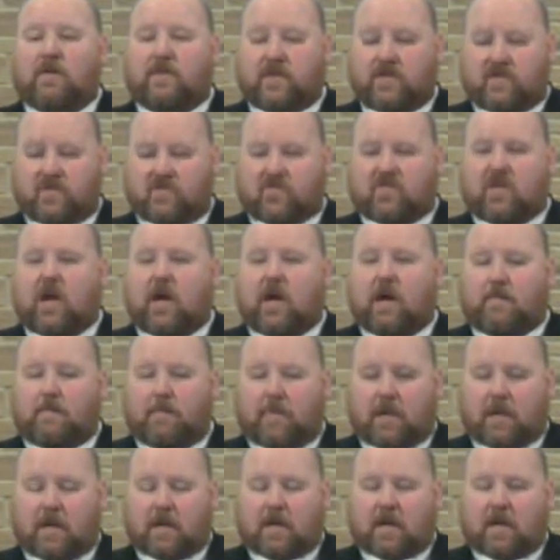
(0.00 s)
the sum
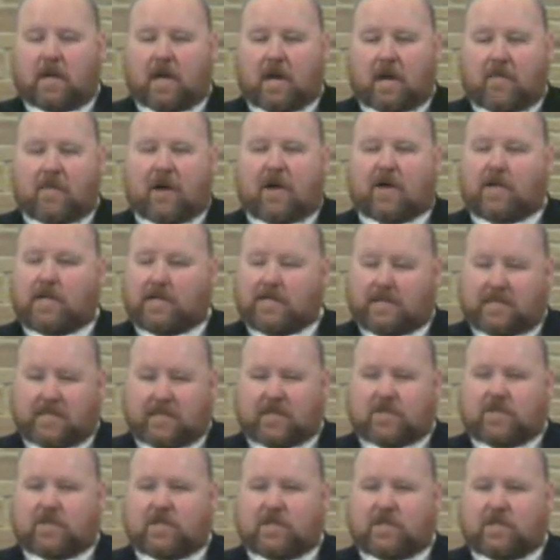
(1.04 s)
of our
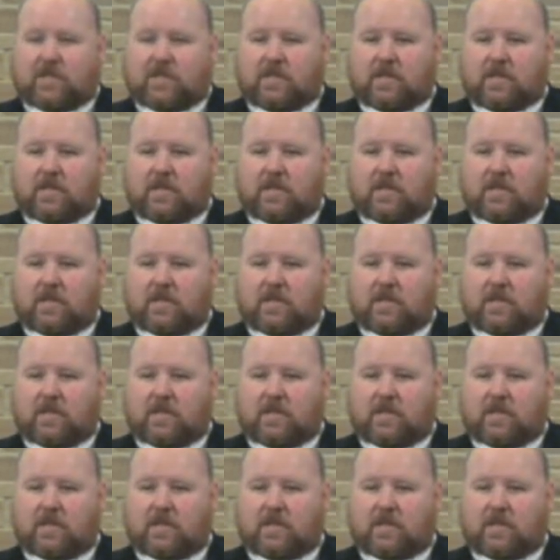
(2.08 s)
decisions.